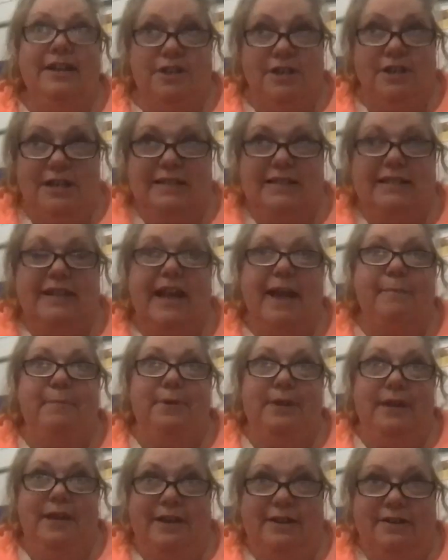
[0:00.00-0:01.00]
took us a couple
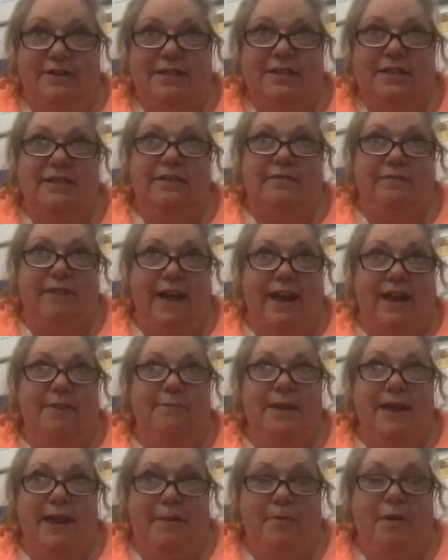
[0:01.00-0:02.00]
of years to develop
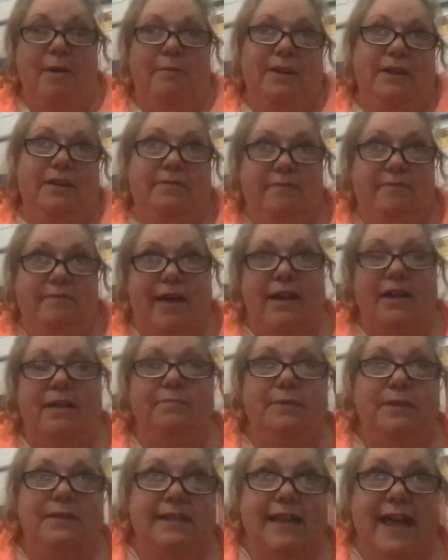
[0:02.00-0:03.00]
it, and what we
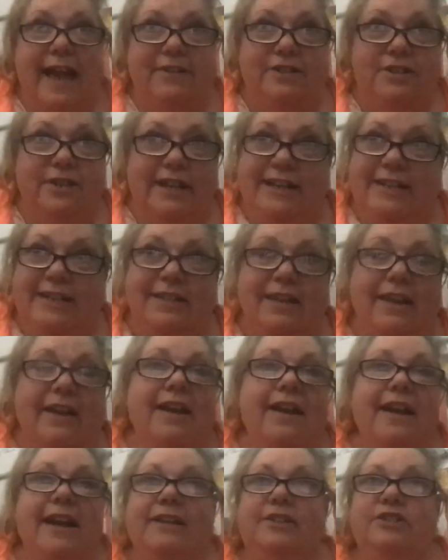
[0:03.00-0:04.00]
developed is actually it's
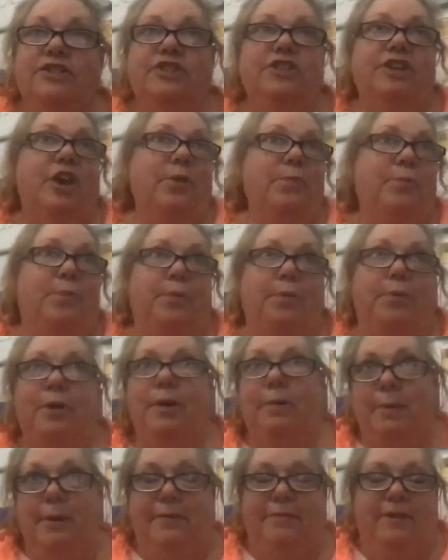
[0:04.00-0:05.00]
it's so
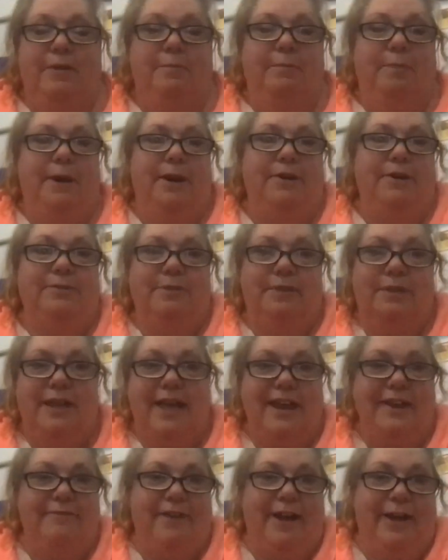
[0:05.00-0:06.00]
primitive compared to a
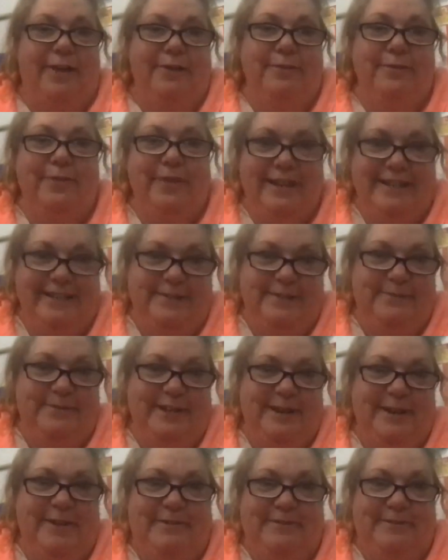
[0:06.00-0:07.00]
lot of other things that
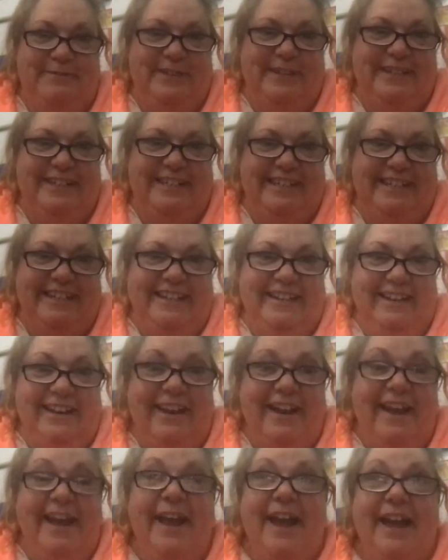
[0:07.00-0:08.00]
we go and visit.
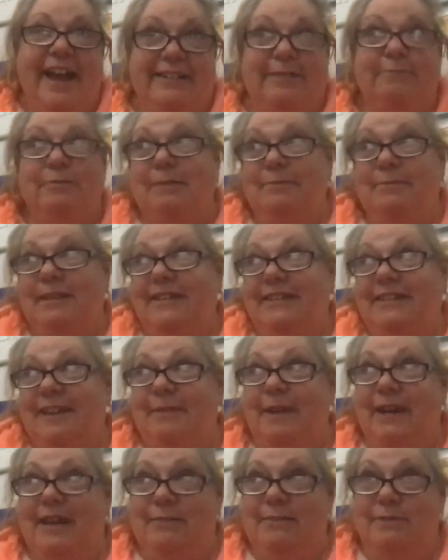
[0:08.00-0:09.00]
Sometimes I tell
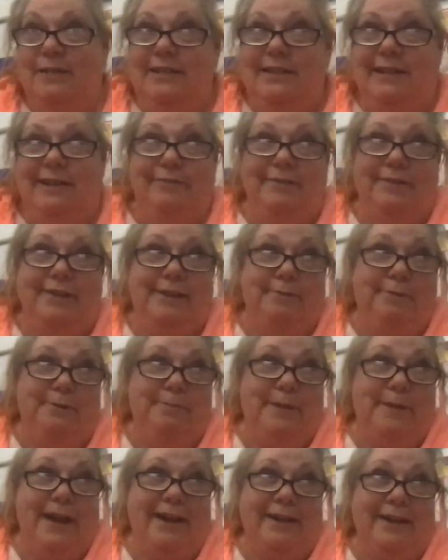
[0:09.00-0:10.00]
my husband, I said, I feel like we're
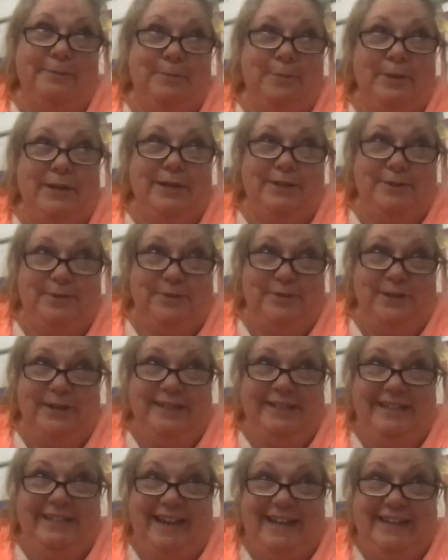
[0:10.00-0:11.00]
back in the
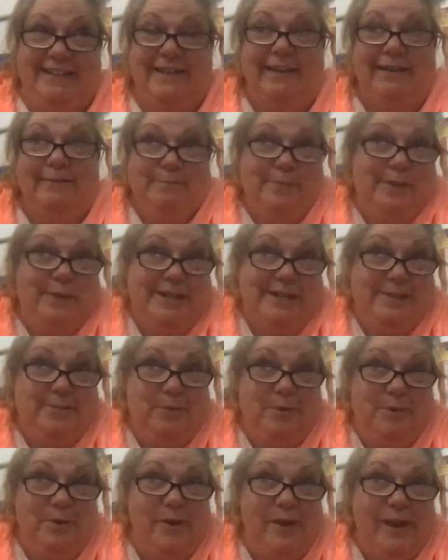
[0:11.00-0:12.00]
prehistoric days, but it's
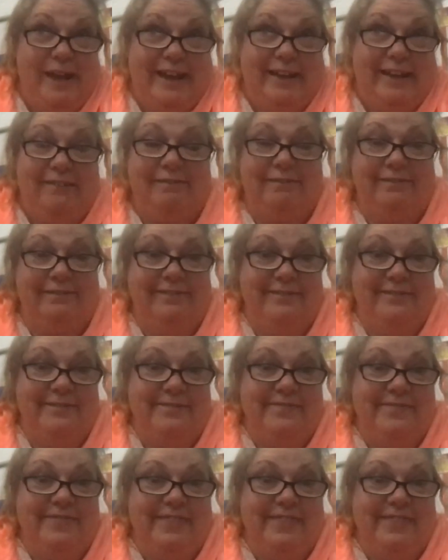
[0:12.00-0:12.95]
working. Because